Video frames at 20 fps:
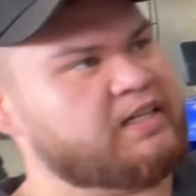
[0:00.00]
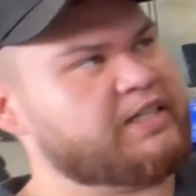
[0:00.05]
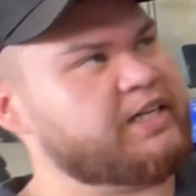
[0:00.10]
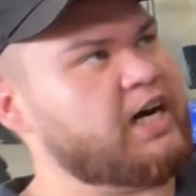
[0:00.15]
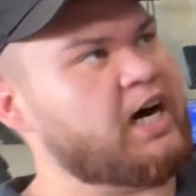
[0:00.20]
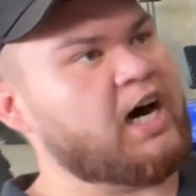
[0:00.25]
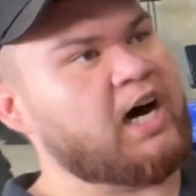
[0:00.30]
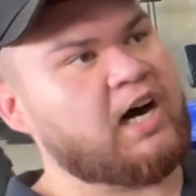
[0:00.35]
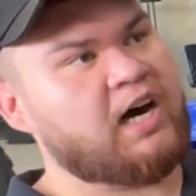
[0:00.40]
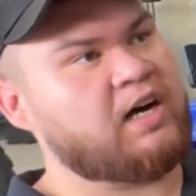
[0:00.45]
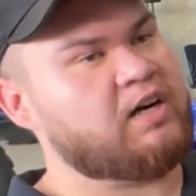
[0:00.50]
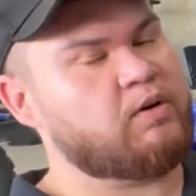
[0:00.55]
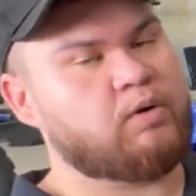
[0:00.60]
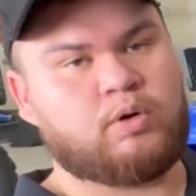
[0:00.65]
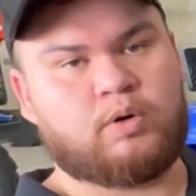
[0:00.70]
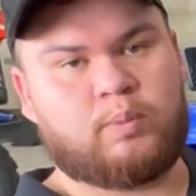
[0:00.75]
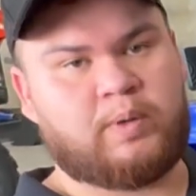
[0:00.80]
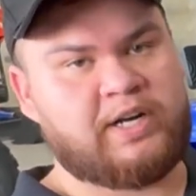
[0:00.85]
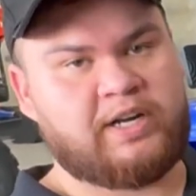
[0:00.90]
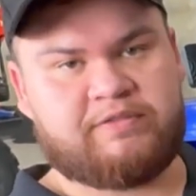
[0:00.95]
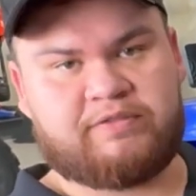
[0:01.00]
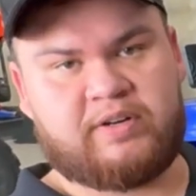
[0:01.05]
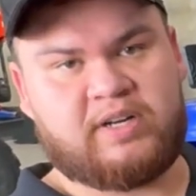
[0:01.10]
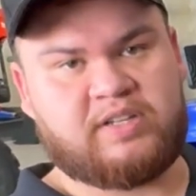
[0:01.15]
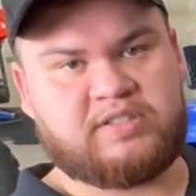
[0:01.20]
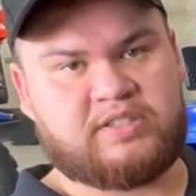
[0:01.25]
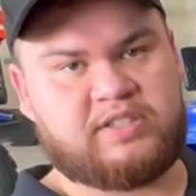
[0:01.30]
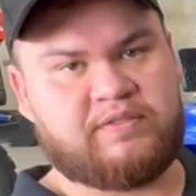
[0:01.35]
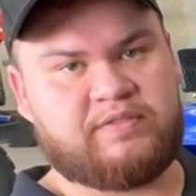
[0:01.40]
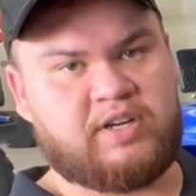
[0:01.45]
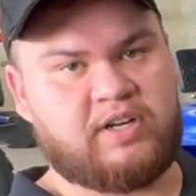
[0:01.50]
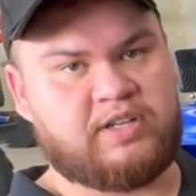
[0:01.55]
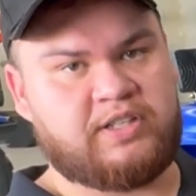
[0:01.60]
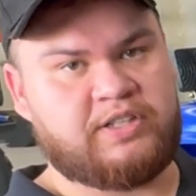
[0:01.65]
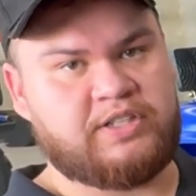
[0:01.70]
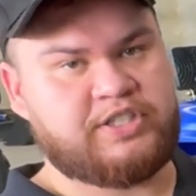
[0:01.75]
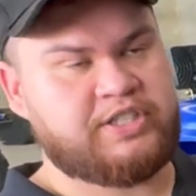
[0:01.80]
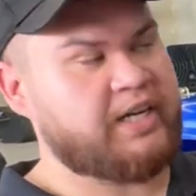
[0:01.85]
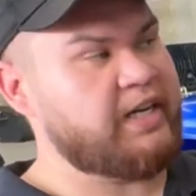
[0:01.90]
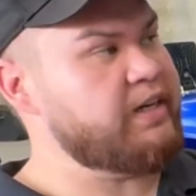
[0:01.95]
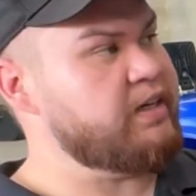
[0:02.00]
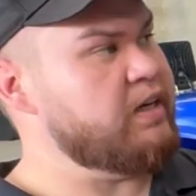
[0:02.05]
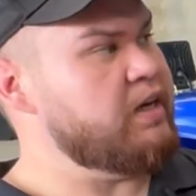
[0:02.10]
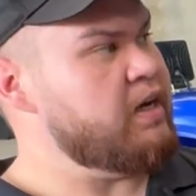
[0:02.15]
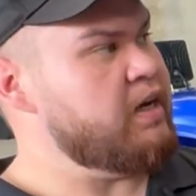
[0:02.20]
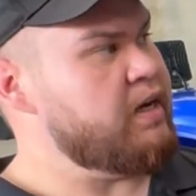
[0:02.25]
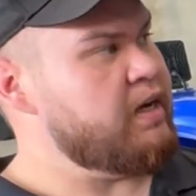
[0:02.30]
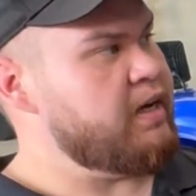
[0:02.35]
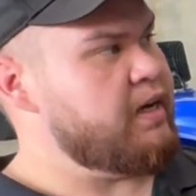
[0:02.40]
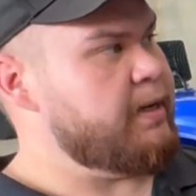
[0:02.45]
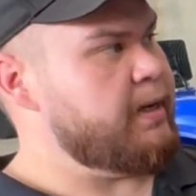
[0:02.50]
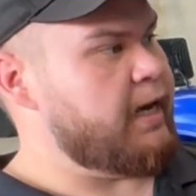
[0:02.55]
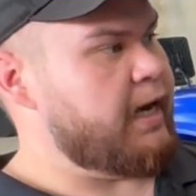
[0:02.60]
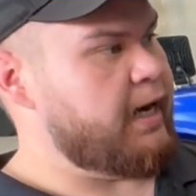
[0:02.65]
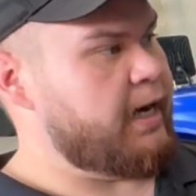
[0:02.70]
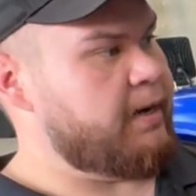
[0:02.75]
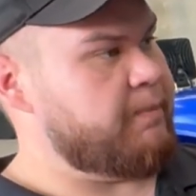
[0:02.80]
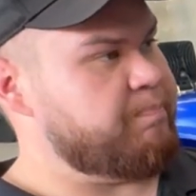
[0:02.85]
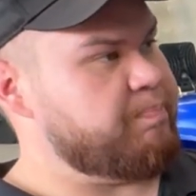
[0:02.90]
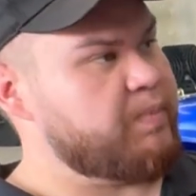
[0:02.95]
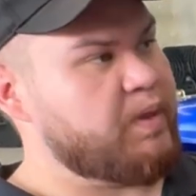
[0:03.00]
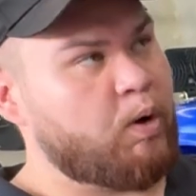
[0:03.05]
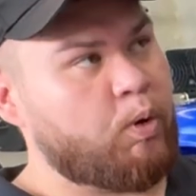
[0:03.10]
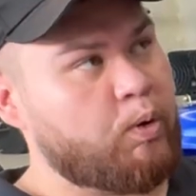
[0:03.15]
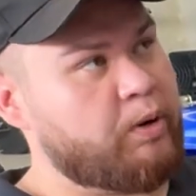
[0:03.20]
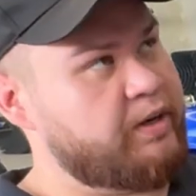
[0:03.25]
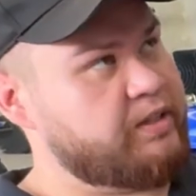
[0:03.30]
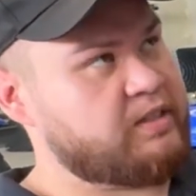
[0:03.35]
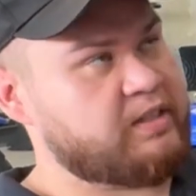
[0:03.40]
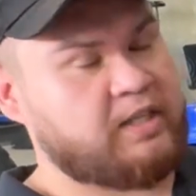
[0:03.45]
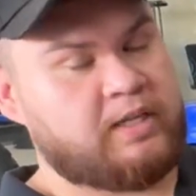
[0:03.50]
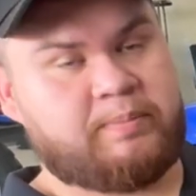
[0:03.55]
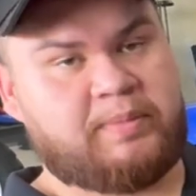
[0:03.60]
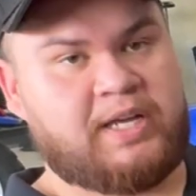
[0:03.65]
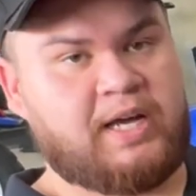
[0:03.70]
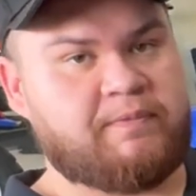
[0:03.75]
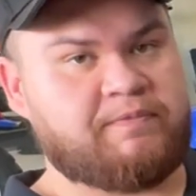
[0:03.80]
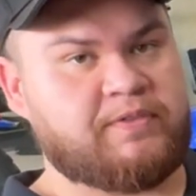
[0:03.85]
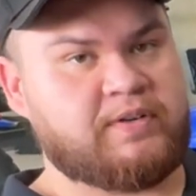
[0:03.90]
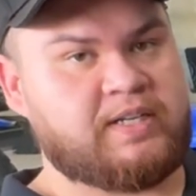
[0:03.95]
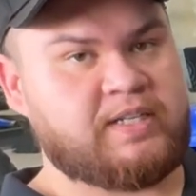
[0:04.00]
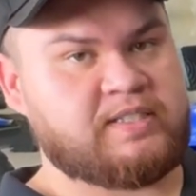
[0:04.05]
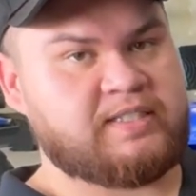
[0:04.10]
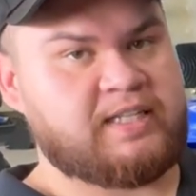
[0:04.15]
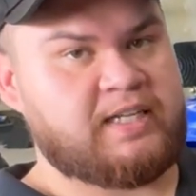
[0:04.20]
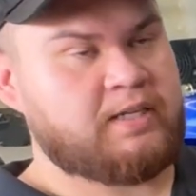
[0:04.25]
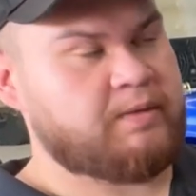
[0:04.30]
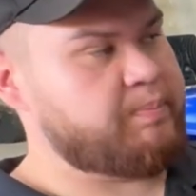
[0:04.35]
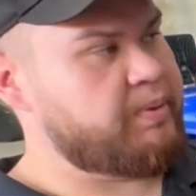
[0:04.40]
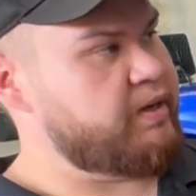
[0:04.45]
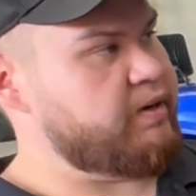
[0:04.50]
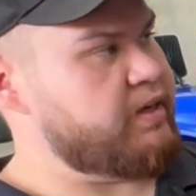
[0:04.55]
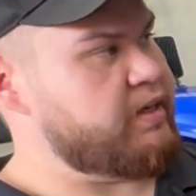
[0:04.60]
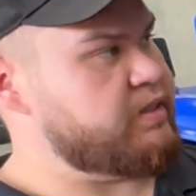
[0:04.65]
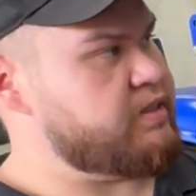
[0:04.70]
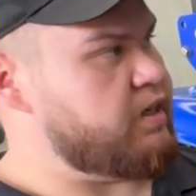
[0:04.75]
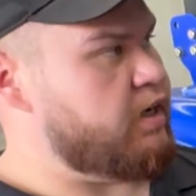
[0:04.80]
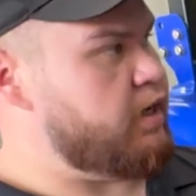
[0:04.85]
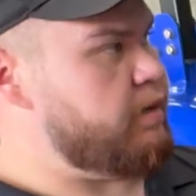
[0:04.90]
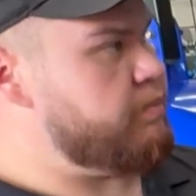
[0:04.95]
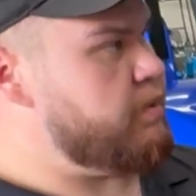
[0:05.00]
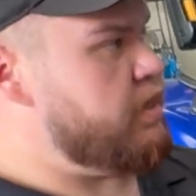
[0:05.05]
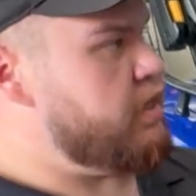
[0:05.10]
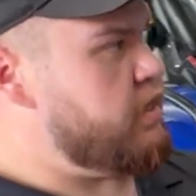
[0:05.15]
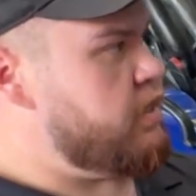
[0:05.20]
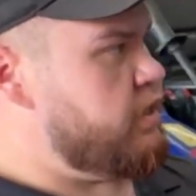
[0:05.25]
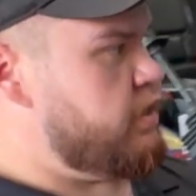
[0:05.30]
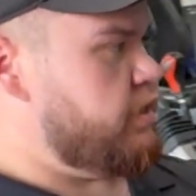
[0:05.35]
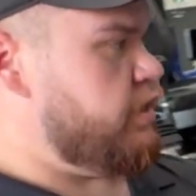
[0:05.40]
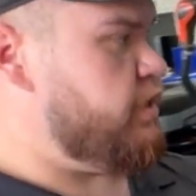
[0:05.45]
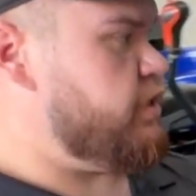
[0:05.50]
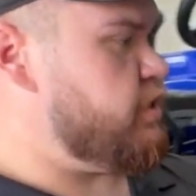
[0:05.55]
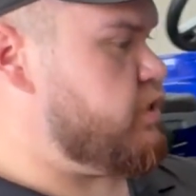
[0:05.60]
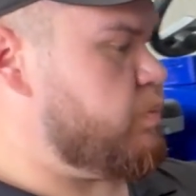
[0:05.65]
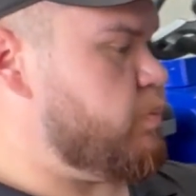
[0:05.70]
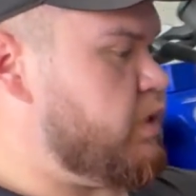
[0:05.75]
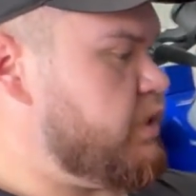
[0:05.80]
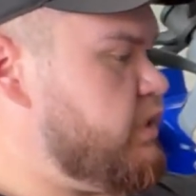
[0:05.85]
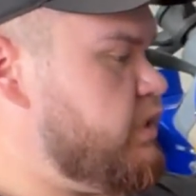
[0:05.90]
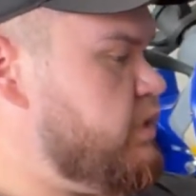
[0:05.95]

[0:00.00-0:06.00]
car or whatever else you've got in the shed, or it's going to be up for an extended period of time, you just want